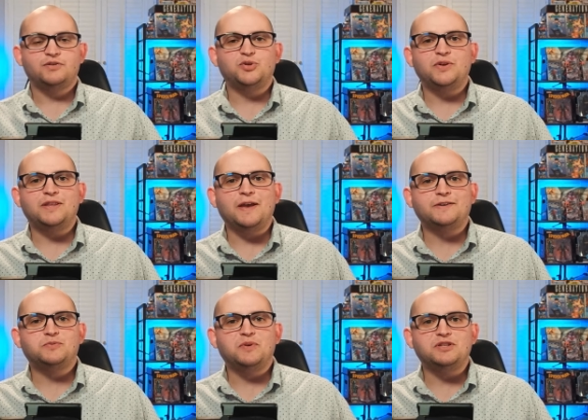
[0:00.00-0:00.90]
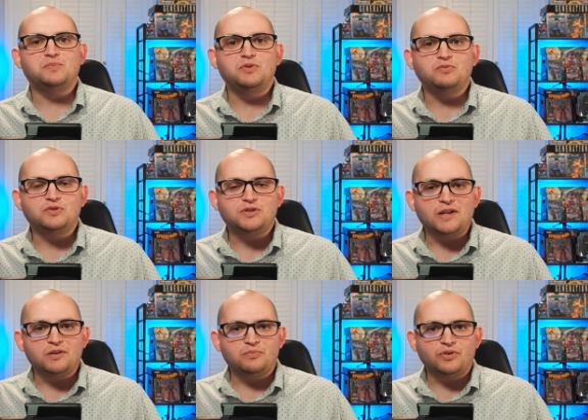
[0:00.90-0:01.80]
During the X-Men's mutant
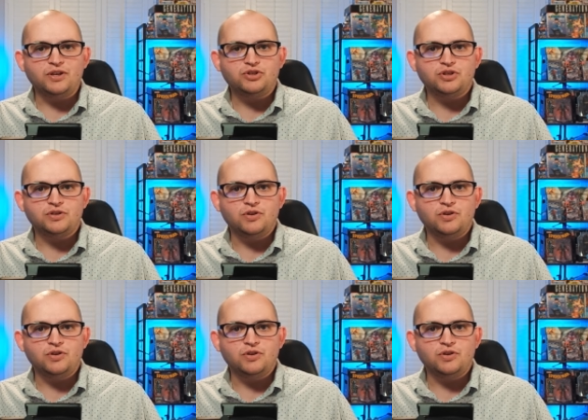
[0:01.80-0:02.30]
celebration